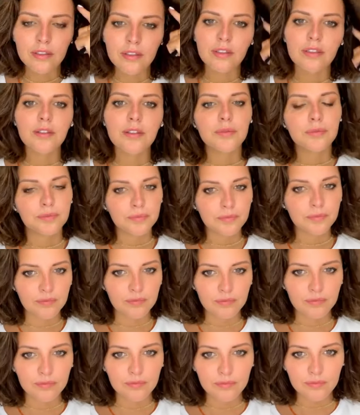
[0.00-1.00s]

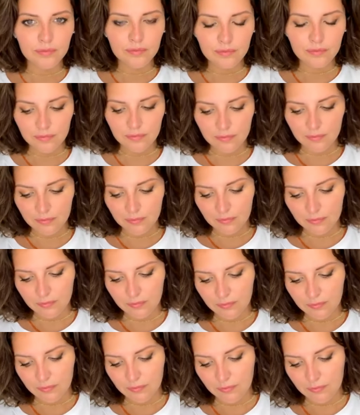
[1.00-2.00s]

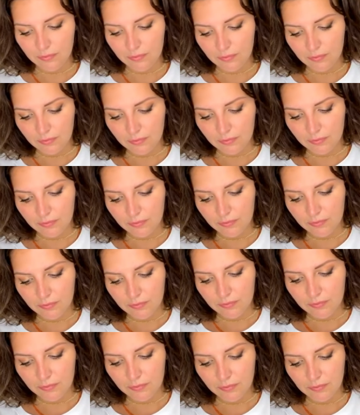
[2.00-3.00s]

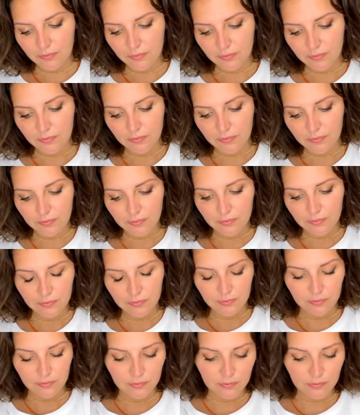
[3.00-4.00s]

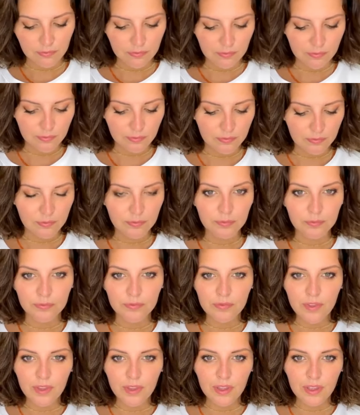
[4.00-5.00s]

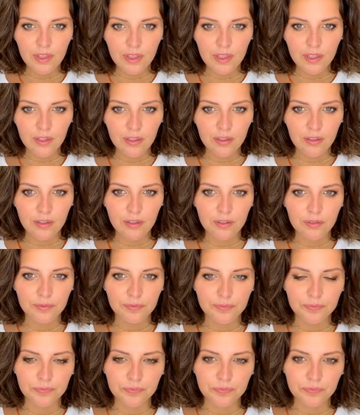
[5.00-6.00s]

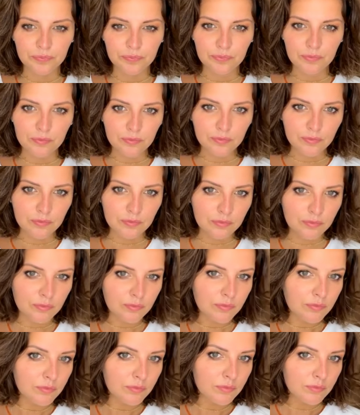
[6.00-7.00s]

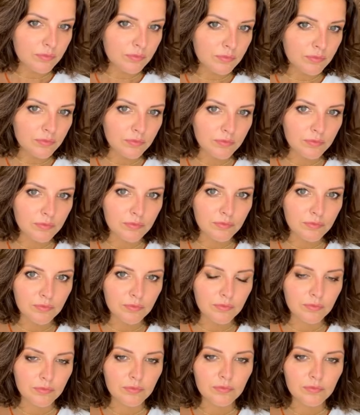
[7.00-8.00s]
(not speaking)